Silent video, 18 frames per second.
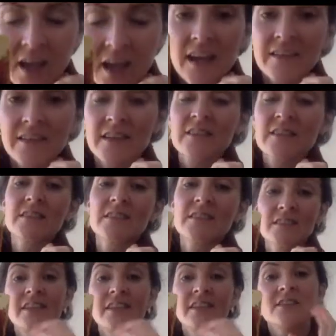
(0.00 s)
and the
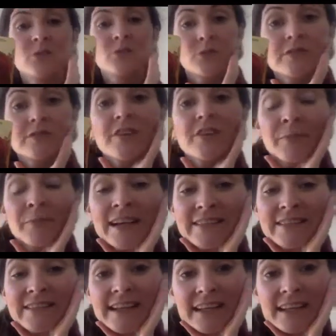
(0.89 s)
sun is also
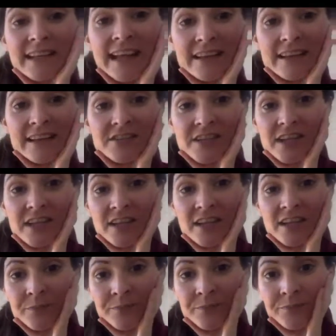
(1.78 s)
masculine
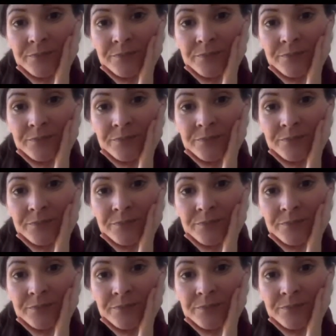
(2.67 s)
energy.